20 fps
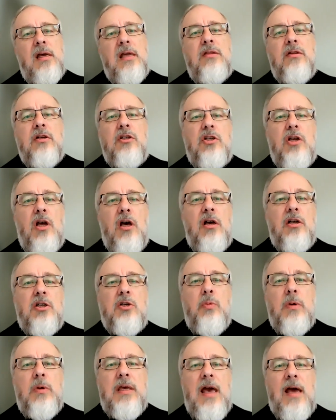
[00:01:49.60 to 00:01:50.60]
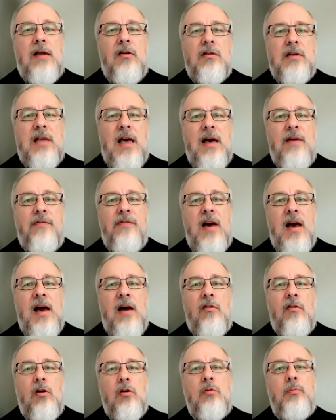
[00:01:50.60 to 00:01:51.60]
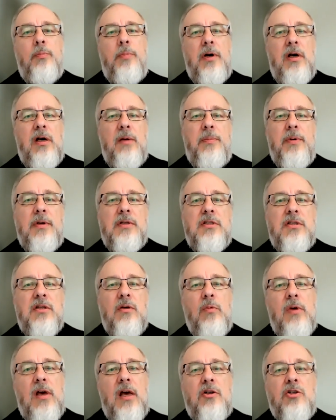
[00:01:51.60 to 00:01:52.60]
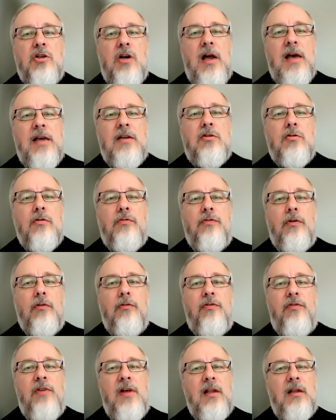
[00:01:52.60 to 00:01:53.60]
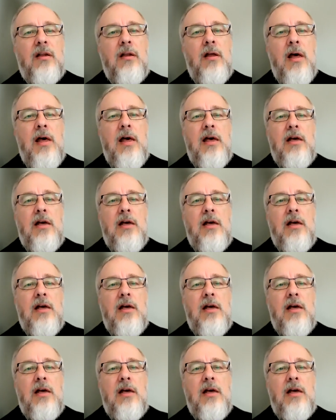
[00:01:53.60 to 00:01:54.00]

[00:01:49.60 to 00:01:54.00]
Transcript: In the church, we cannot have our own purpose that we are trying to fulfill